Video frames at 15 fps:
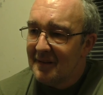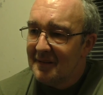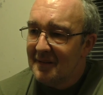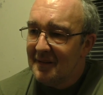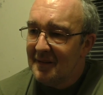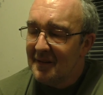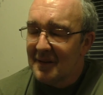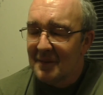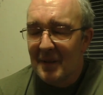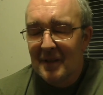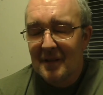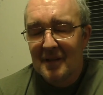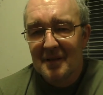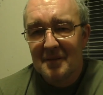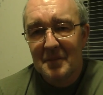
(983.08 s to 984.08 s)
Don't know, it's
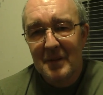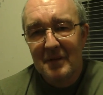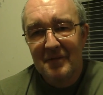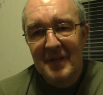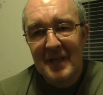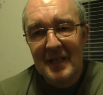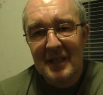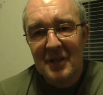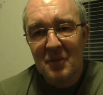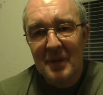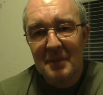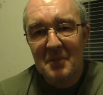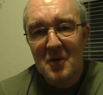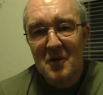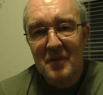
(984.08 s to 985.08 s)
been a fairly
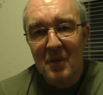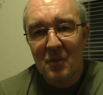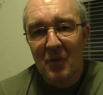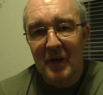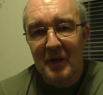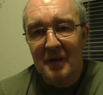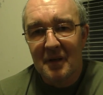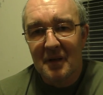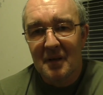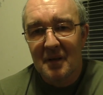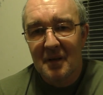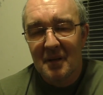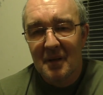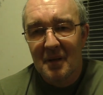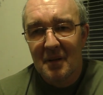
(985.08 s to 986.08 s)
quick moving week,
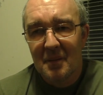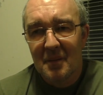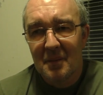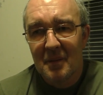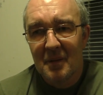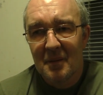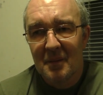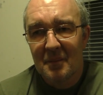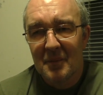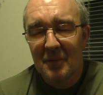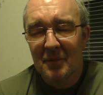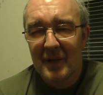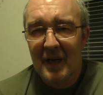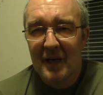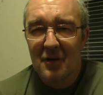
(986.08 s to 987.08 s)
but
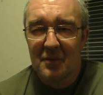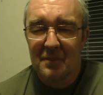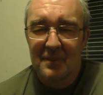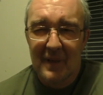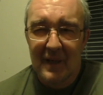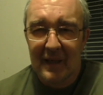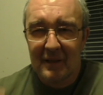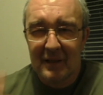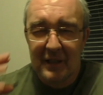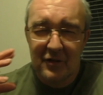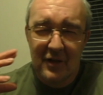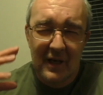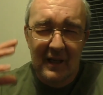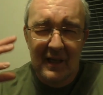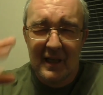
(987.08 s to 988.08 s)
when I look back and you
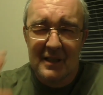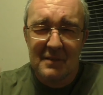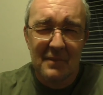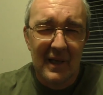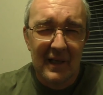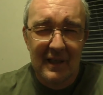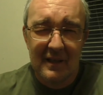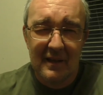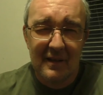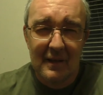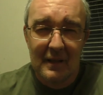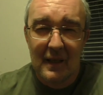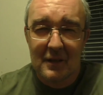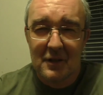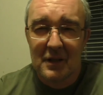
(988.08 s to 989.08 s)
try and cast back and you
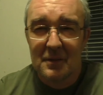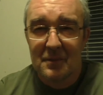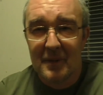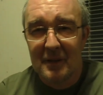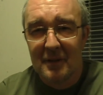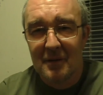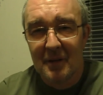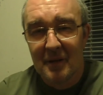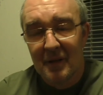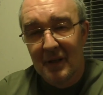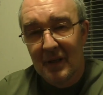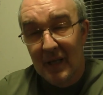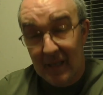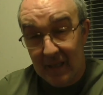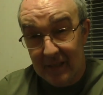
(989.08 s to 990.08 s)
think actually
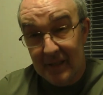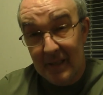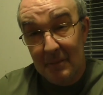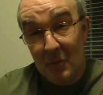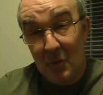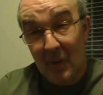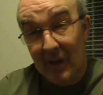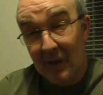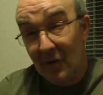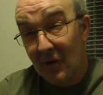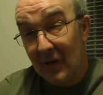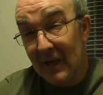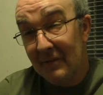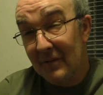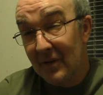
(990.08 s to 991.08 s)
it seemed quite
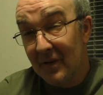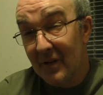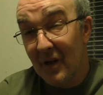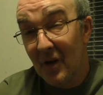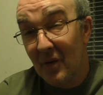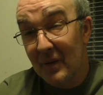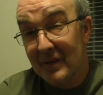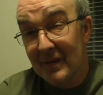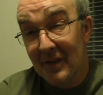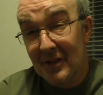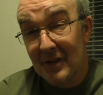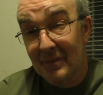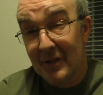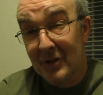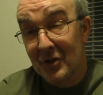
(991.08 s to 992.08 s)
long, even though it's
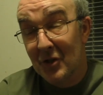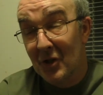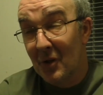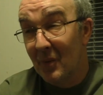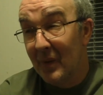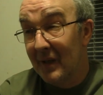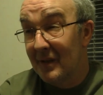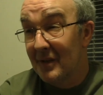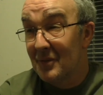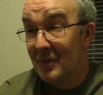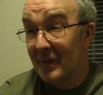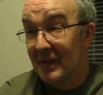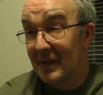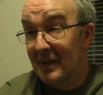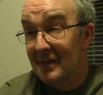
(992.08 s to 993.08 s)
actually been a short week this
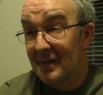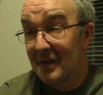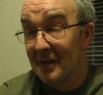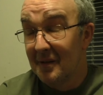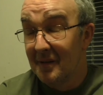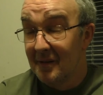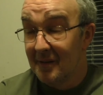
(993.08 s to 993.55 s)
week, hasn't it?